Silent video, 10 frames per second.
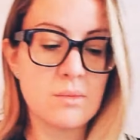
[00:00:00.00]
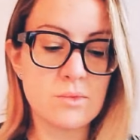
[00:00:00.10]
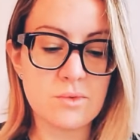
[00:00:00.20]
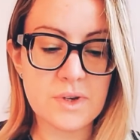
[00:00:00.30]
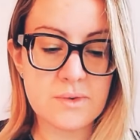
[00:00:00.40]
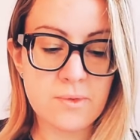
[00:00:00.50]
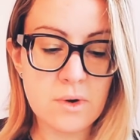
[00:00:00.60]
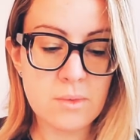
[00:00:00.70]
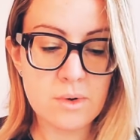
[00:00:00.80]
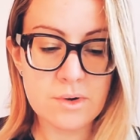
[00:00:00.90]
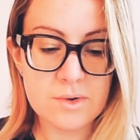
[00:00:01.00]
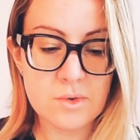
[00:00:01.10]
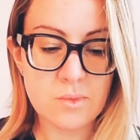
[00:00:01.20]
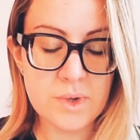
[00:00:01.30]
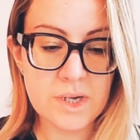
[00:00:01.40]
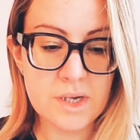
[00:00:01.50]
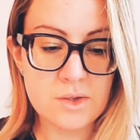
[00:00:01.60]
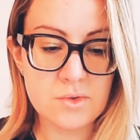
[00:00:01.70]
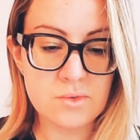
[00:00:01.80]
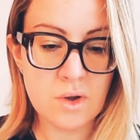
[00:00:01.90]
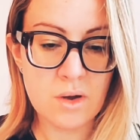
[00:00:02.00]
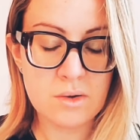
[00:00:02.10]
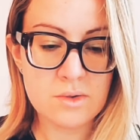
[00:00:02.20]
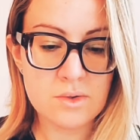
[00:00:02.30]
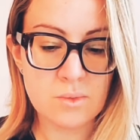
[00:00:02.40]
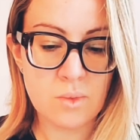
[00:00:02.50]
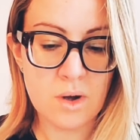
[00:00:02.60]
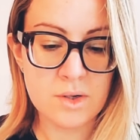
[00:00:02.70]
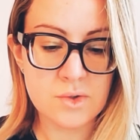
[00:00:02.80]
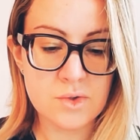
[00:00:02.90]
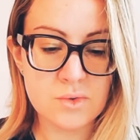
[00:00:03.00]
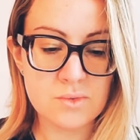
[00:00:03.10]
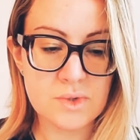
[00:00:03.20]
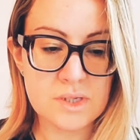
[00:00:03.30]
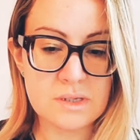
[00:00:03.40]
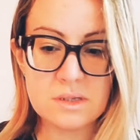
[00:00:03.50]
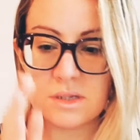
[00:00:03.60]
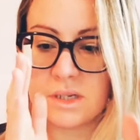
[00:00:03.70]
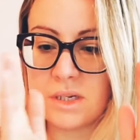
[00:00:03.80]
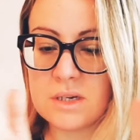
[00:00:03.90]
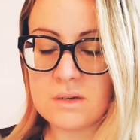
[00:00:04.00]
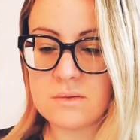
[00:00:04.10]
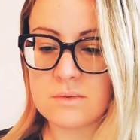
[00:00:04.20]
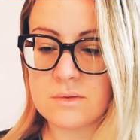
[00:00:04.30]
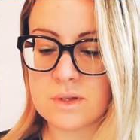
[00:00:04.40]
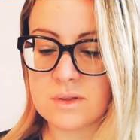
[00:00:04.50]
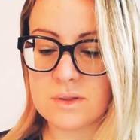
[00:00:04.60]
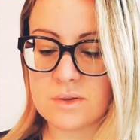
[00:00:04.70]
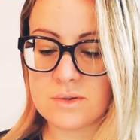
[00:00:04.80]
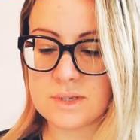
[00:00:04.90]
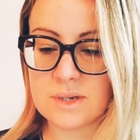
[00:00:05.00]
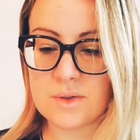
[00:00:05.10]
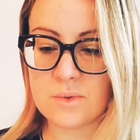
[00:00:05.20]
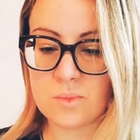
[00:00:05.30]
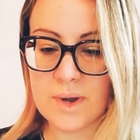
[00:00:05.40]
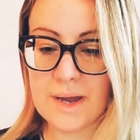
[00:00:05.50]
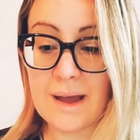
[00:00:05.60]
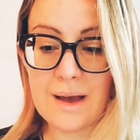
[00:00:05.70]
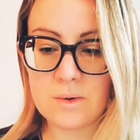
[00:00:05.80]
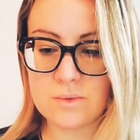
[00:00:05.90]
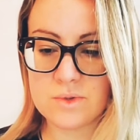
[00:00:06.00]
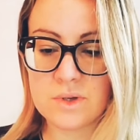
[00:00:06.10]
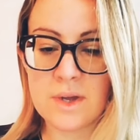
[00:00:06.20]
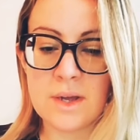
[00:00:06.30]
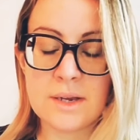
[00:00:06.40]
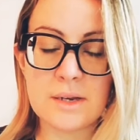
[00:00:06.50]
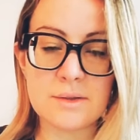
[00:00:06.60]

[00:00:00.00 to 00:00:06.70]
moving forward. We do not want to see that there is another way out. Now,